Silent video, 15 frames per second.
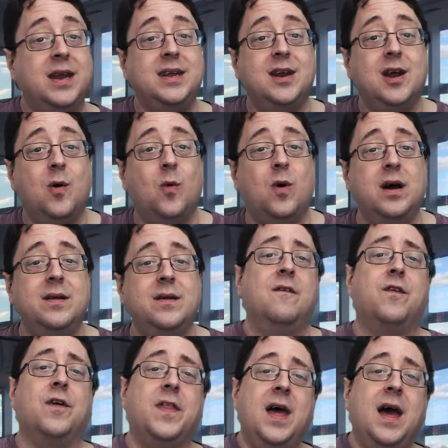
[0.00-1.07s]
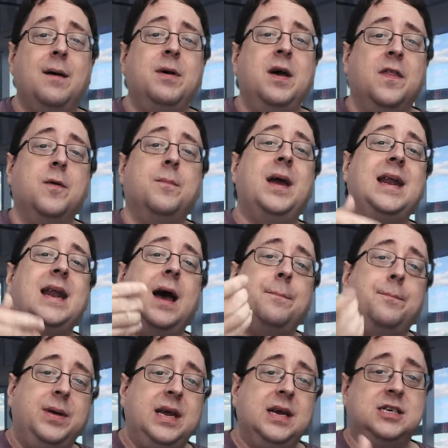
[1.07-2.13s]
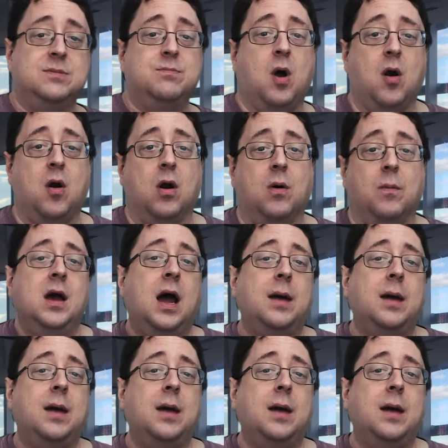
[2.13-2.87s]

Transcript: And you know what? For them, there may not be a tomorrow.